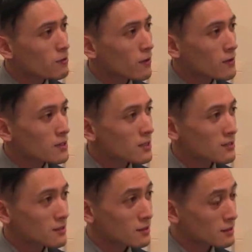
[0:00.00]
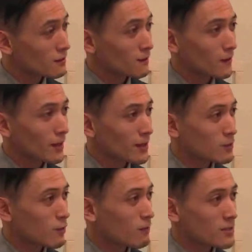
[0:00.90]
processes, and
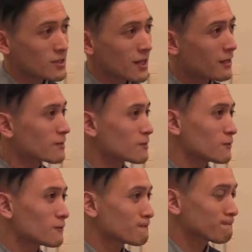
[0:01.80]
that's what business analysts do.